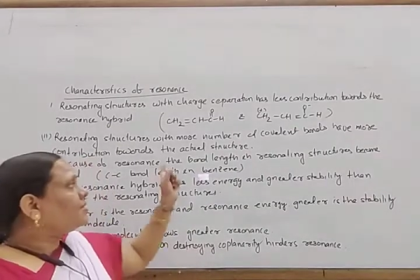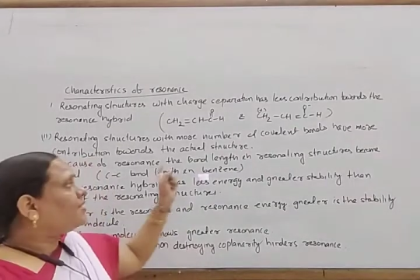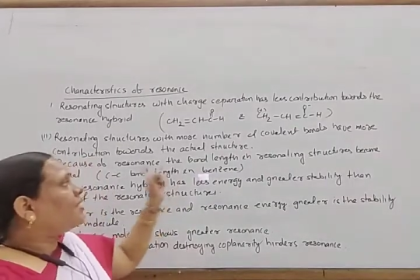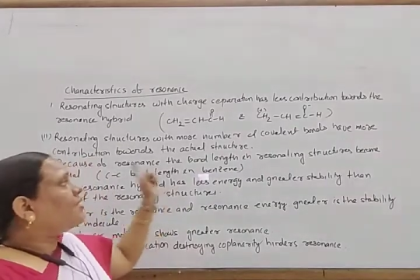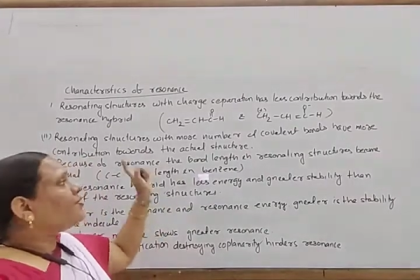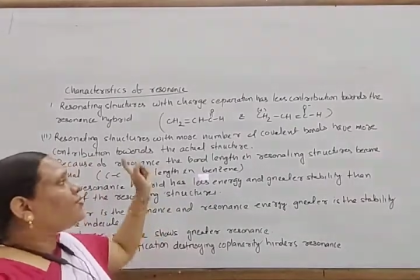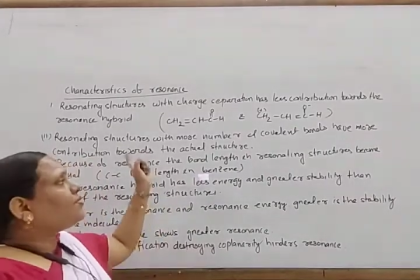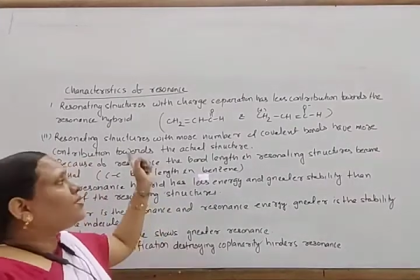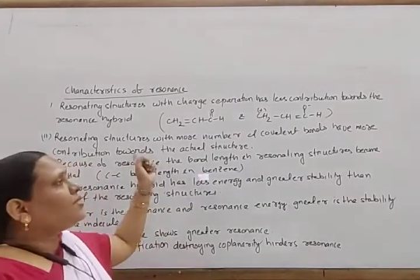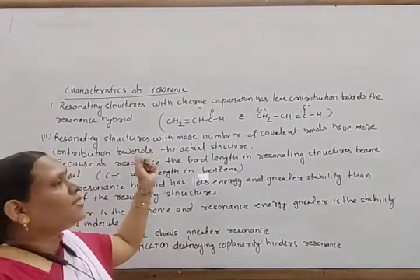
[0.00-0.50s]

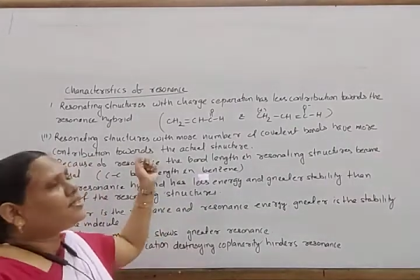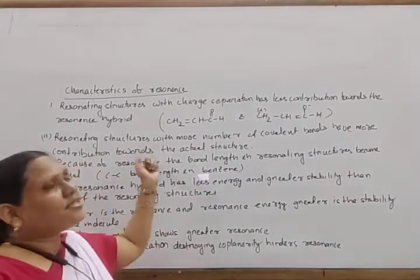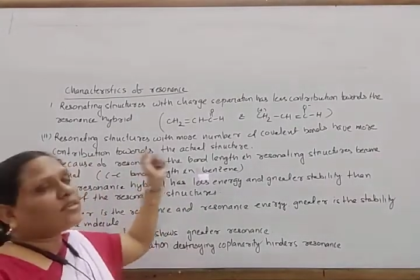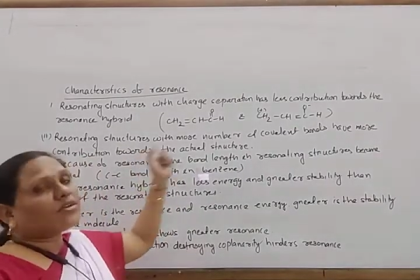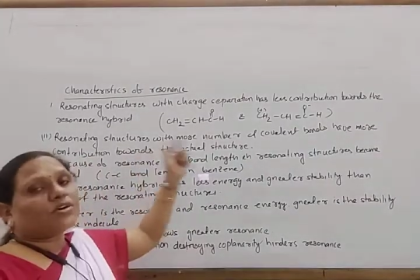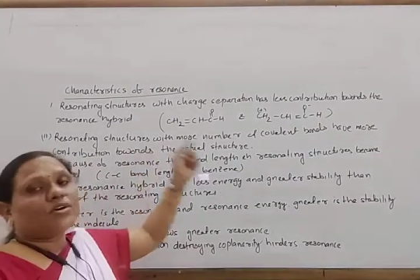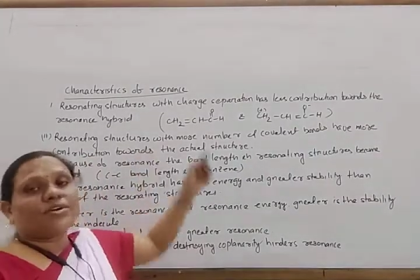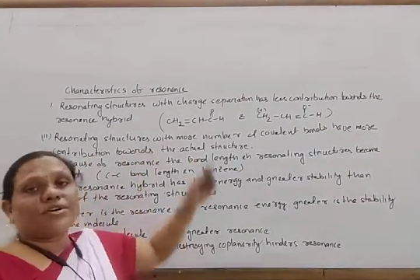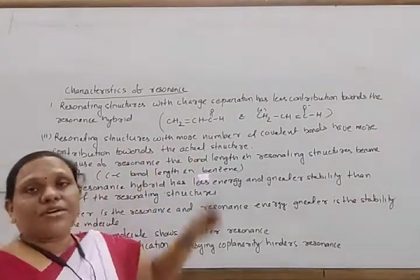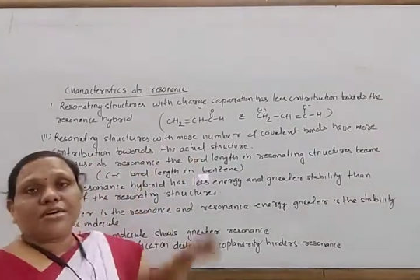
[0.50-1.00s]
than
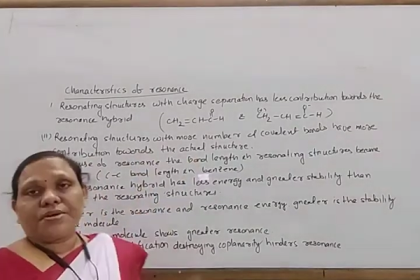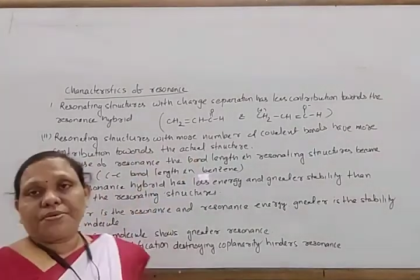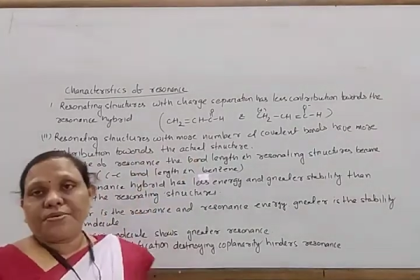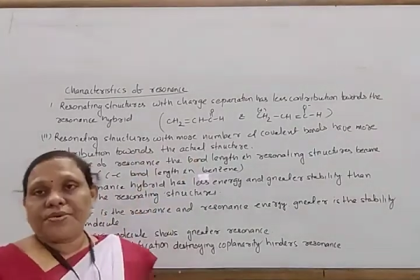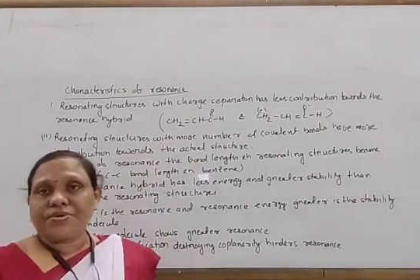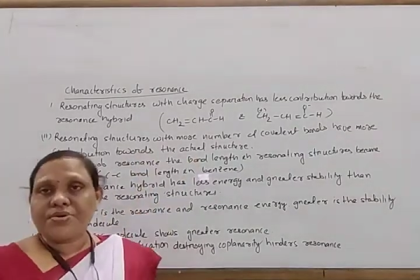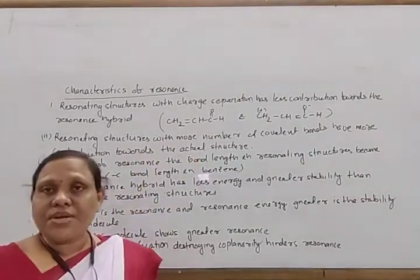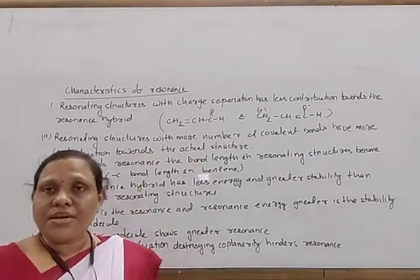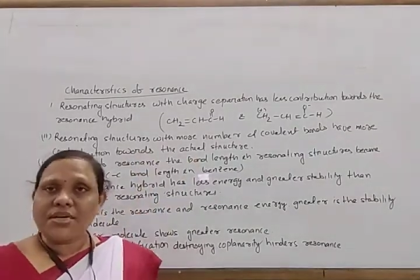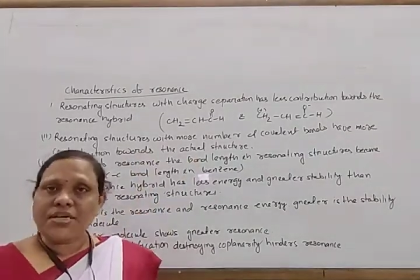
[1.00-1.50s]
these
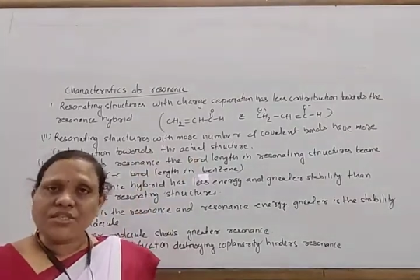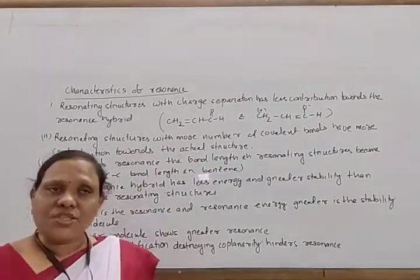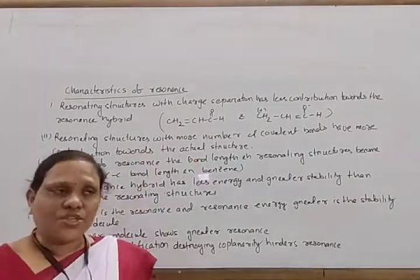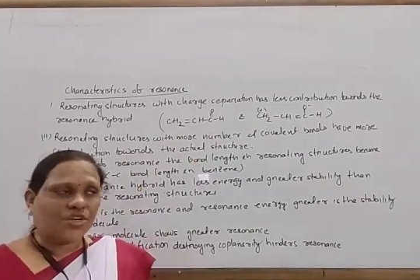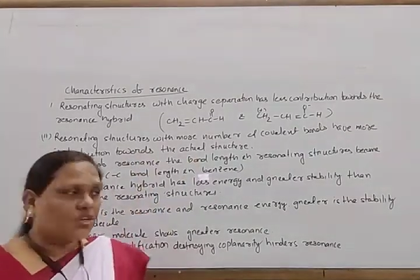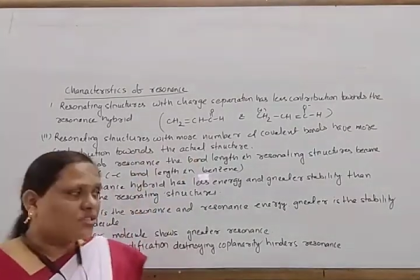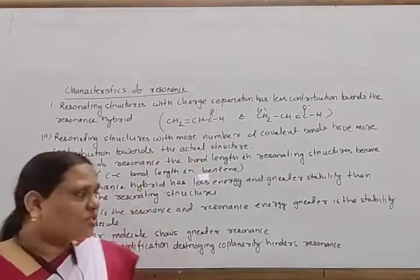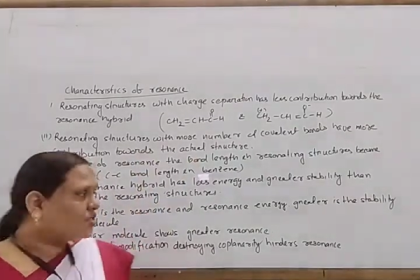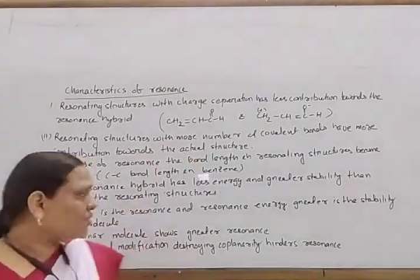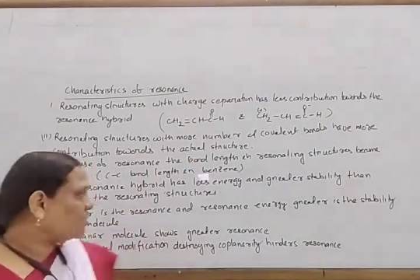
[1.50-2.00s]
contributing
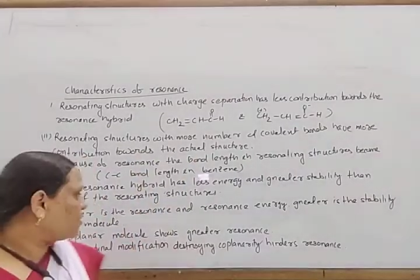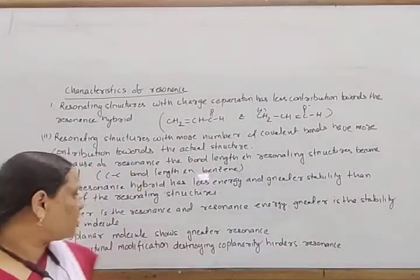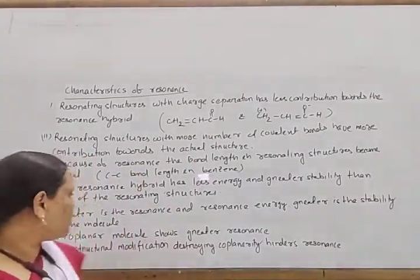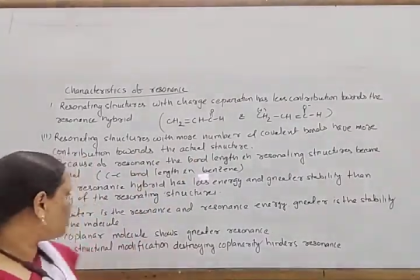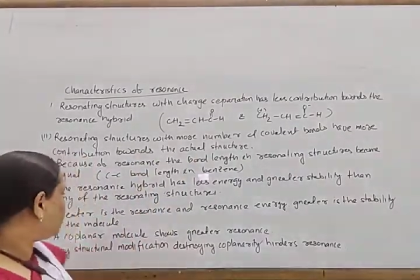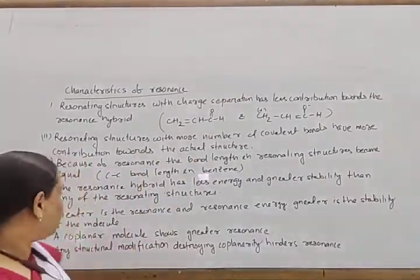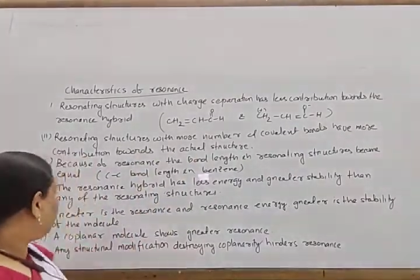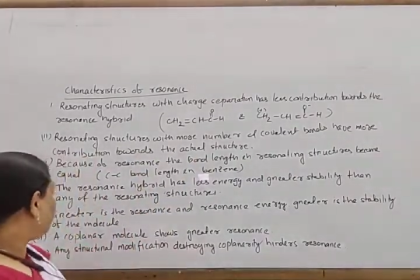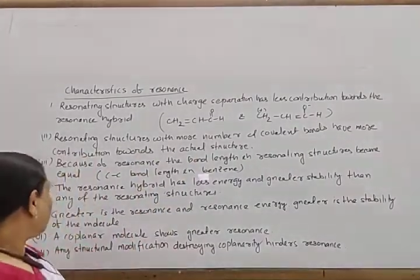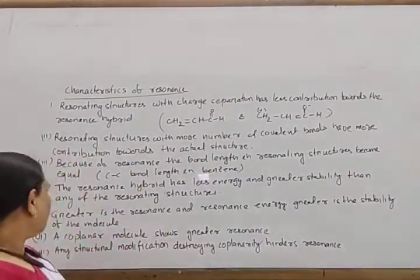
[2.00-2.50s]

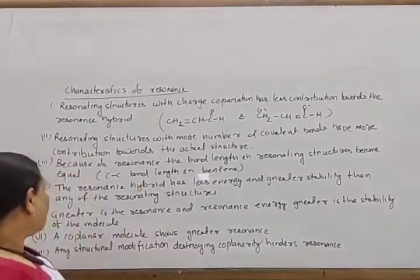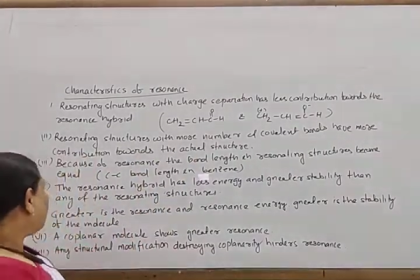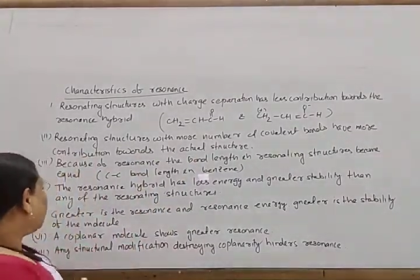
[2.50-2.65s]
structures.